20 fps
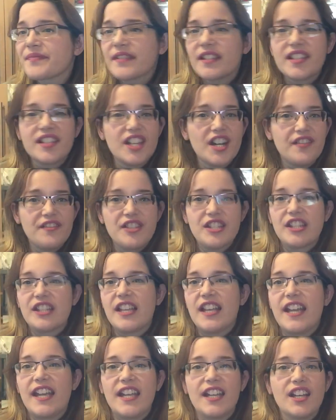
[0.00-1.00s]

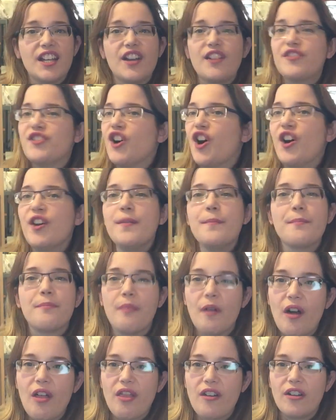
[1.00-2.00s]
Seriously, don't
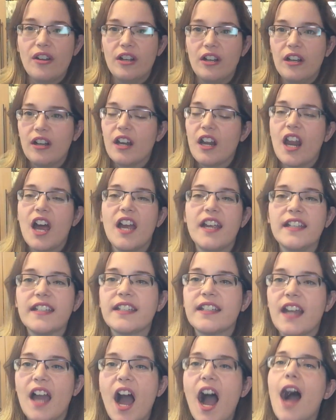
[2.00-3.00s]
bother.
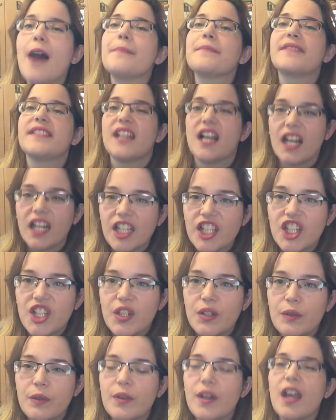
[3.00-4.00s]
Like, I'm telling
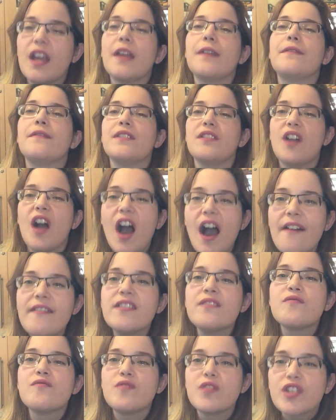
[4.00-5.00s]
you, if you
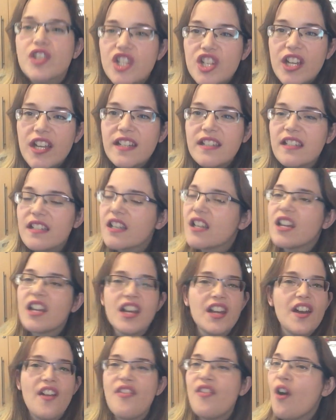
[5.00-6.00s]
haven't watched it,
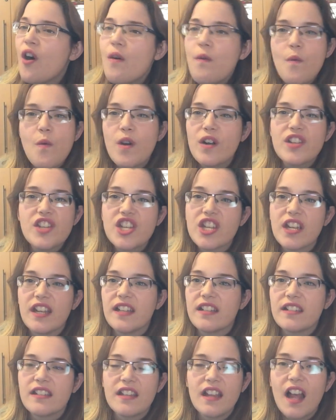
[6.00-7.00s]
don't watch
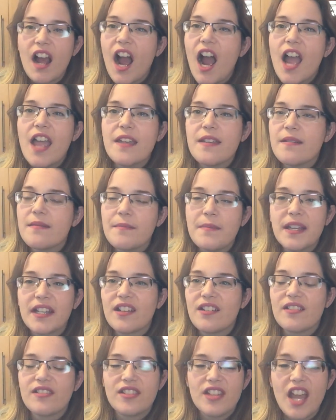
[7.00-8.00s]
it.
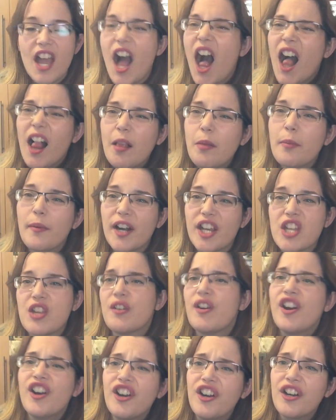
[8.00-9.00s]
Because I'll break
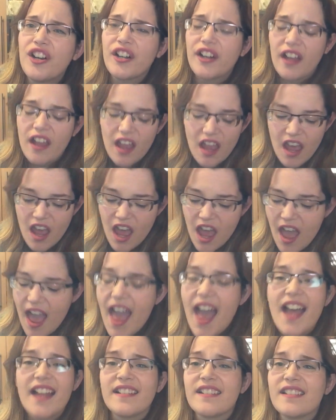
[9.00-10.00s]
your heart.
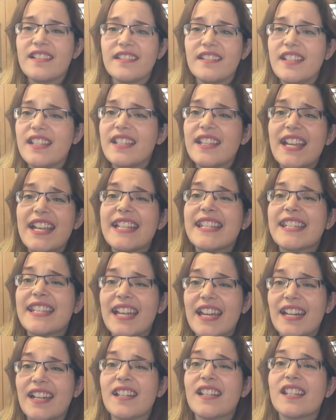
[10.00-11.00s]
And Disney is
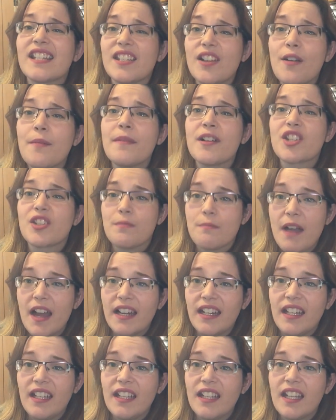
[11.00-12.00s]
getting so much
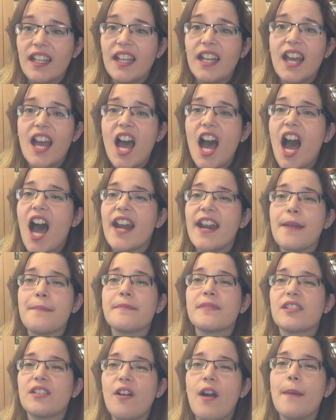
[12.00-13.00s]
money, and
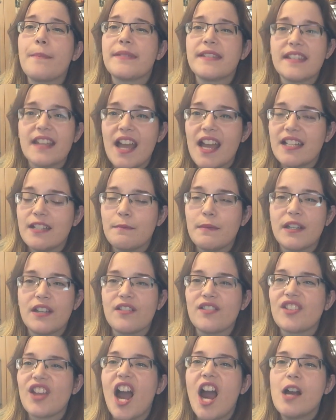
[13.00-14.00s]
I'm so upset
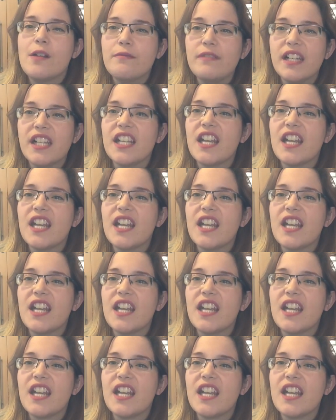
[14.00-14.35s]
because for